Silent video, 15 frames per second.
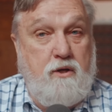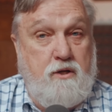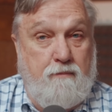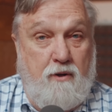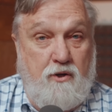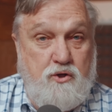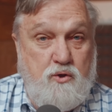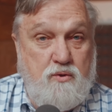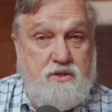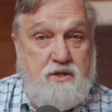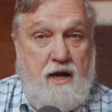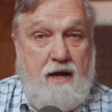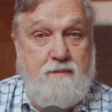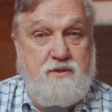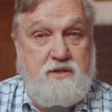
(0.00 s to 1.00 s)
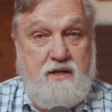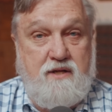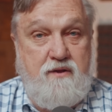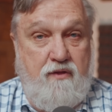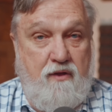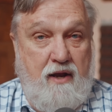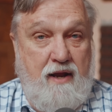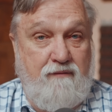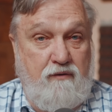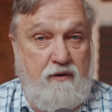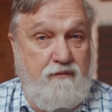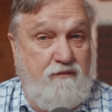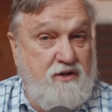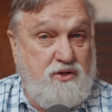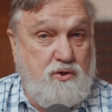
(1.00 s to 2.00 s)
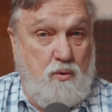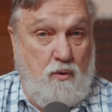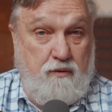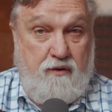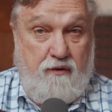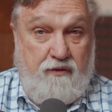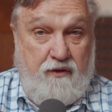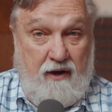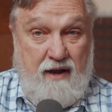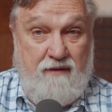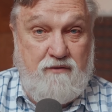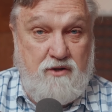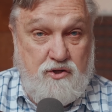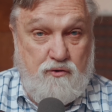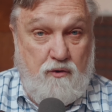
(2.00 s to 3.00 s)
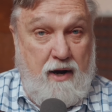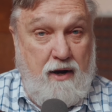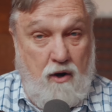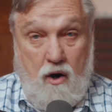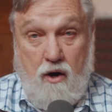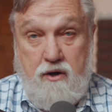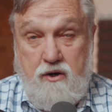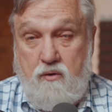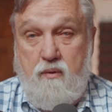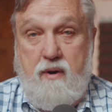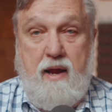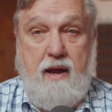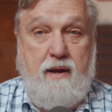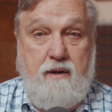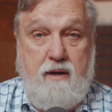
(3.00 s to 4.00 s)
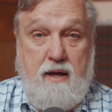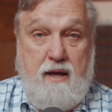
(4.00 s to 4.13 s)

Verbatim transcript: tumultuous times get to the level of discord that the left is trying hard to create,